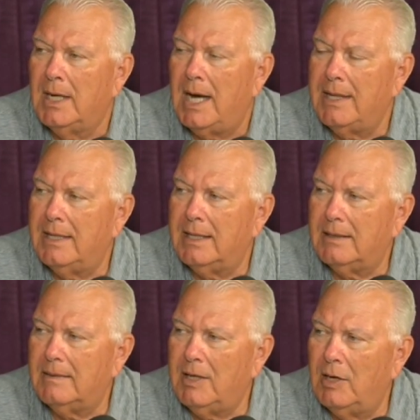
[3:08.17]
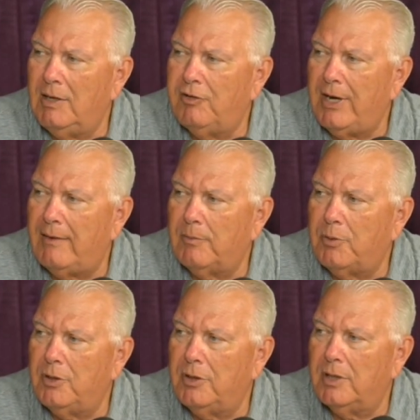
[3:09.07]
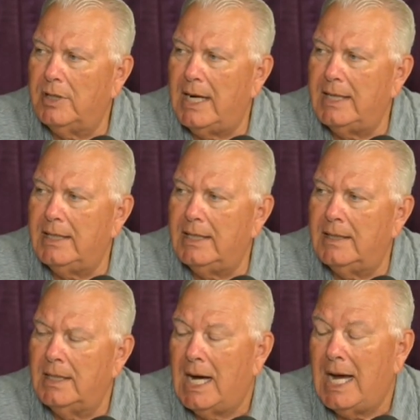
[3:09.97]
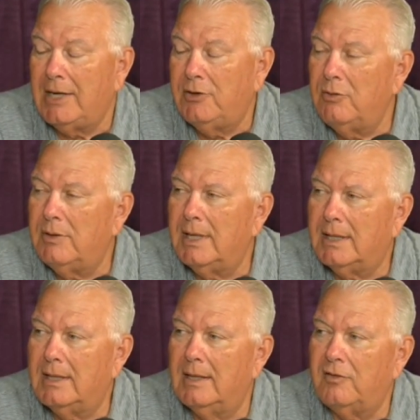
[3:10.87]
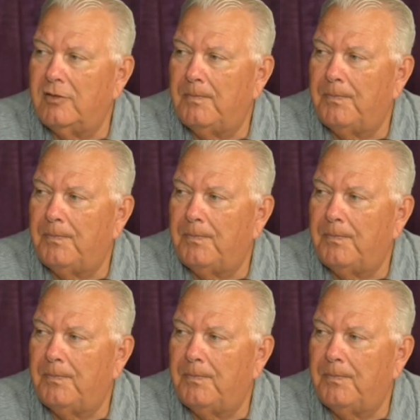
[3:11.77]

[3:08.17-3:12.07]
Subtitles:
I think, you know, he should have a pretty good idea. I do think this